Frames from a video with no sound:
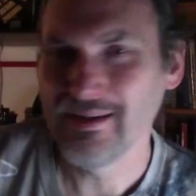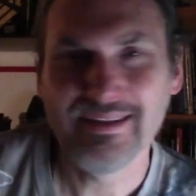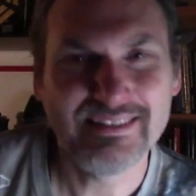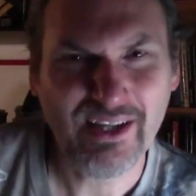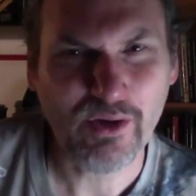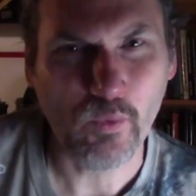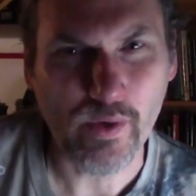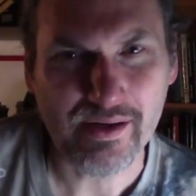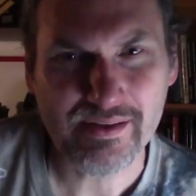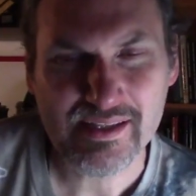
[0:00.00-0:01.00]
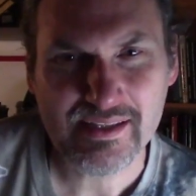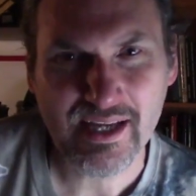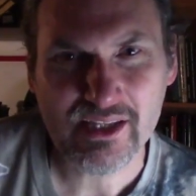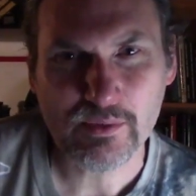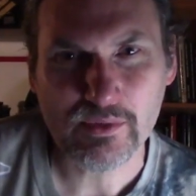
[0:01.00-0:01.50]
See how weird this
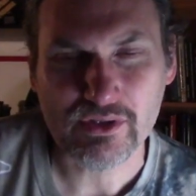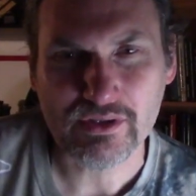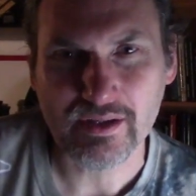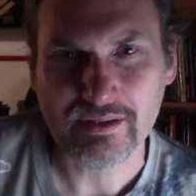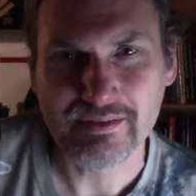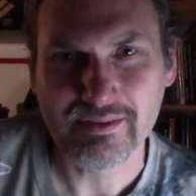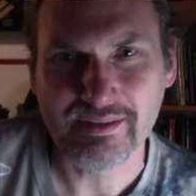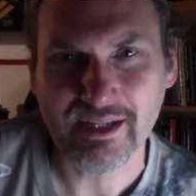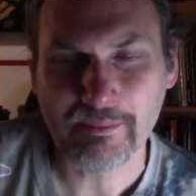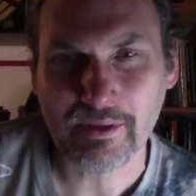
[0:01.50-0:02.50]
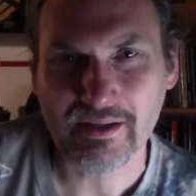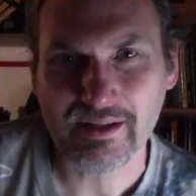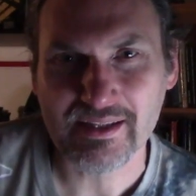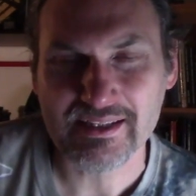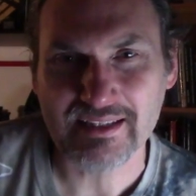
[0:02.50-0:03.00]
gets when you start to think about it at
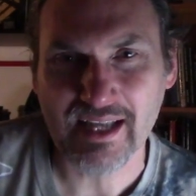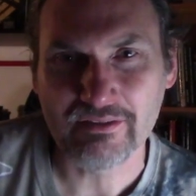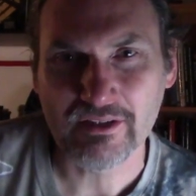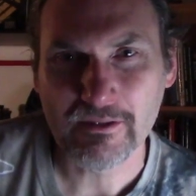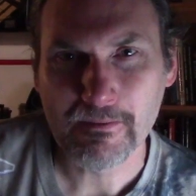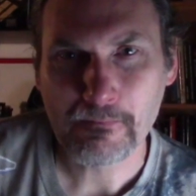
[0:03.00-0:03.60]
this level?